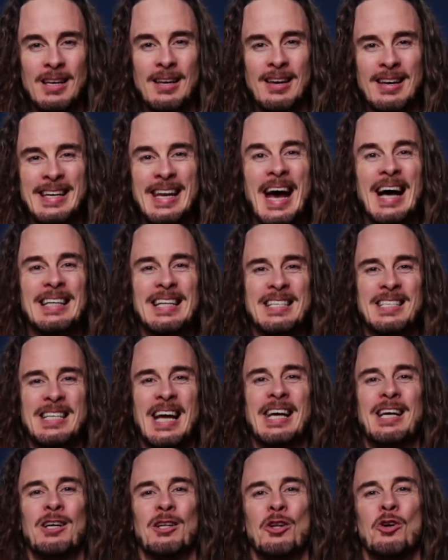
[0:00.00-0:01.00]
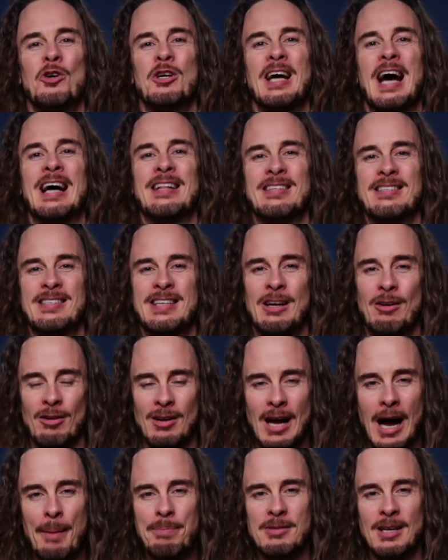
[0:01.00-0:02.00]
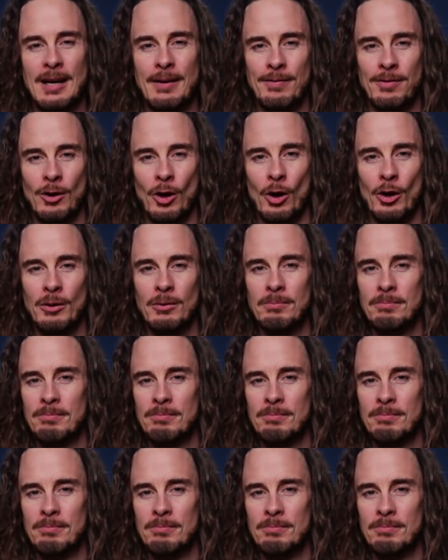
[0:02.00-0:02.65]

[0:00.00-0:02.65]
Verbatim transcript: Now let's take a look at the secret update flow